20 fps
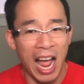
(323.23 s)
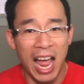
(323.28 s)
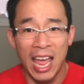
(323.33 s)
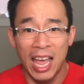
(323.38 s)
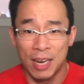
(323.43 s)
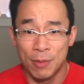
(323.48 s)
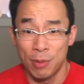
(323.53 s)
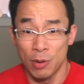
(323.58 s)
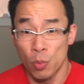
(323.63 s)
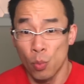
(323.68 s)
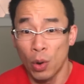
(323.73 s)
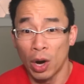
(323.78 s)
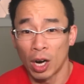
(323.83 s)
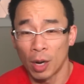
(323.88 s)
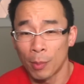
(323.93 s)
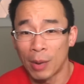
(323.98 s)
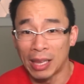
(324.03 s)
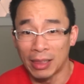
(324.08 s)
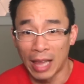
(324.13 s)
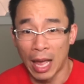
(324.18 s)
I had been
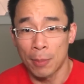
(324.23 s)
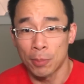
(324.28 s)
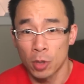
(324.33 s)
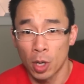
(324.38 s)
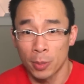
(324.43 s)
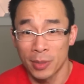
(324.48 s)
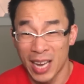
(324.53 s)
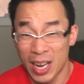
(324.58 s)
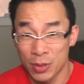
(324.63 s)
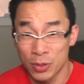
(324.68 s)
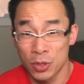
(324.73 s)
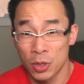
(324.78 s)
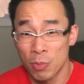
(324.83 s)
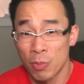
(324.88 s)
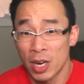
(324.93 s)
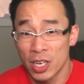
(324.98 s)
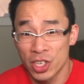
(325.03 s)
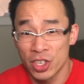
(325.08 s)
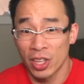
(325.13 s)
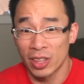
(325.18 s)
wearing my laptop down so
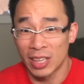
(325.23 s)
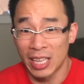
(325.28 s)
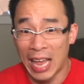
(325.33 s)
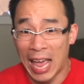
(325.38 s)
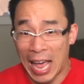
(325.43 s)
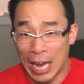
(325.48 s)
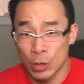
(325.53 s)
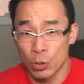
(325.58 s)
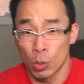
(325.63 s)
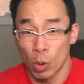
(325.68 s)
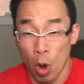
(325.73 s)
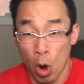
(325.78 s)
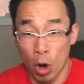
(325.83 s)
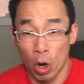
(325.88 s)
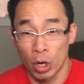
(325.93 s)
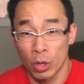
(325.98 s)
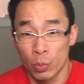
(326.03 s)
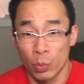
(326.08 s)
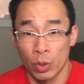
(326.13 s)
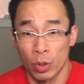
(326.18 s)
much that the actual
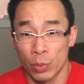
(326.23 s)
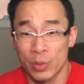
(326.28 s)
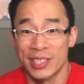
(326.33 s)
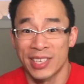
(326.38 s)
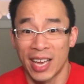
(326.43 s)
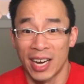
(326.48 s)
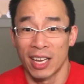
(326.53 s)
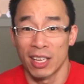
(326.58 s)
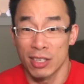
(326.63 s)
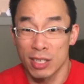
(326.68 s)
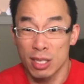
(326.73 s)
hardware was getting